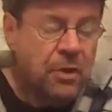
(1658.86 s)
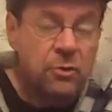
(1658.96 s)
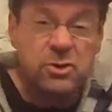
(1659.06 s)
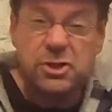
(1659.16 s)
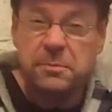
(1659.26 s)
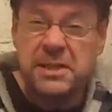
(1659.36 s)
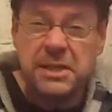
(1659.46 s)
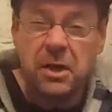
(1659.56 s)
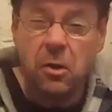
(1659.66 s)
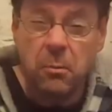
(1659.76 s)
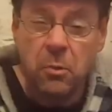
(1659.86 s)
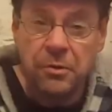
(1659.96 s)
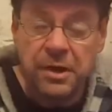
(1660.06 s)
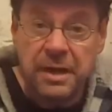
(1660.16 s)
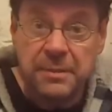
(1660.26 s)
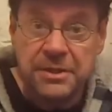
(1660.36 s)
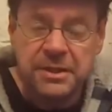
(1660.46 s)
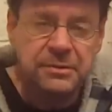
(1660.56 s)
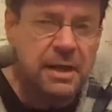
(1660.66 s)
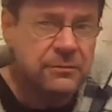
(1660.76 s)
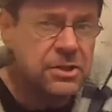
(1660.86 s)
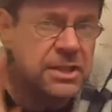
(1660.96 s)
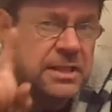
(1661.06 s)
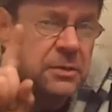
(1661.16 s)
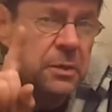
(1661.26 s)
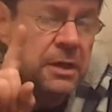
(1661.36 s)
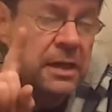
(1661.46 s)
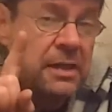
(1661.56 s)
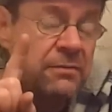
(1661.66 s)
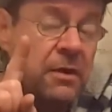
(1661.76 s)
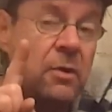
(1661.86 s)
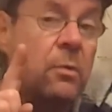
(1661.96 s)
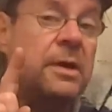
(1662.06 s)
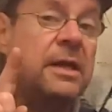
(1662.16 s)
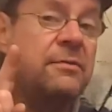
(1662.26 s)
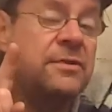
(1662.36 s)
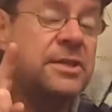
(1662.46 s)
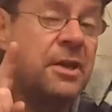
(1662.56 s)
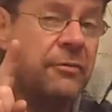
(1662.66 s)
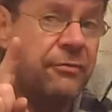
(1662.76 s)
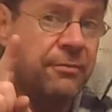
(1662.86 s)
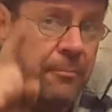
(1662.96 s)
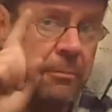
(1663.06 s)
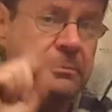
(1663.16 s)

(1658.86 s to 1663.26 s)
Of course, you're eating a lot more than I'm eating. I'm just eating one leaf. One leaf is enough.